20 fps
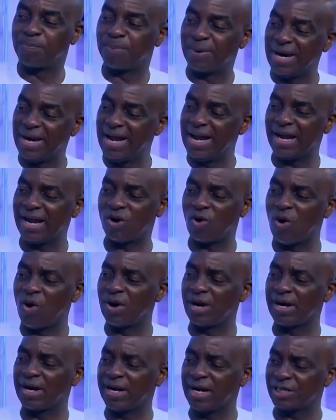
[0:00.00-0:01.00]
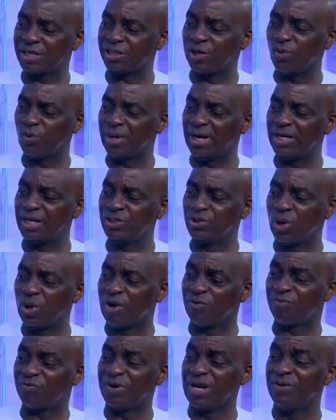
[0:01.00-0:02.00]
prayer congregation will
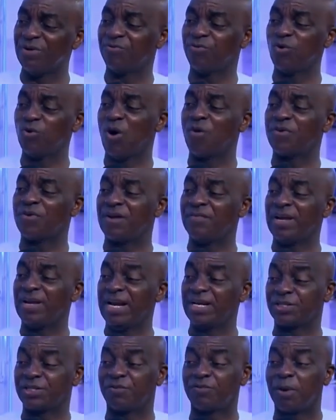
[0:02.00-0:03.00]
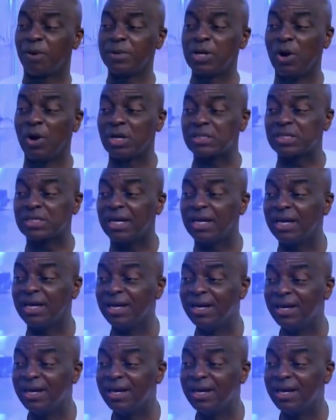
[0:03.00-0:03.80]
enjoy free flow of revelation from the altar.